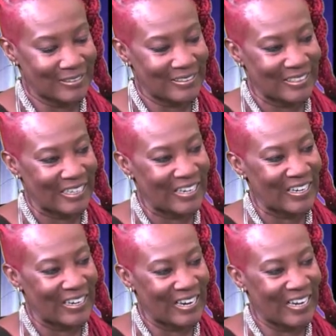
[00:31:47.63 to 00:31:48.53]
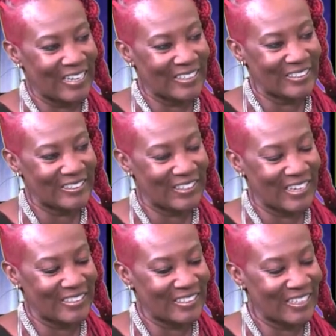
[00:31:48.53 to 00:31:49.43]
All right,
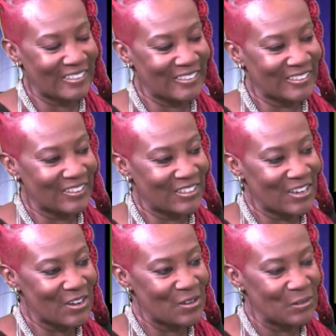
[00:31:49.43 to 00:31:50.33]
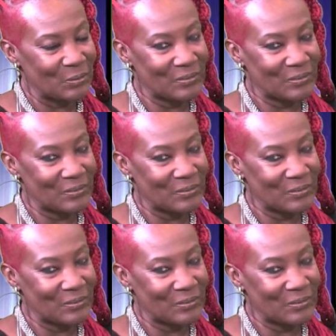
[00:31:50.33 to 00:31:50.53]
congratulations on your home.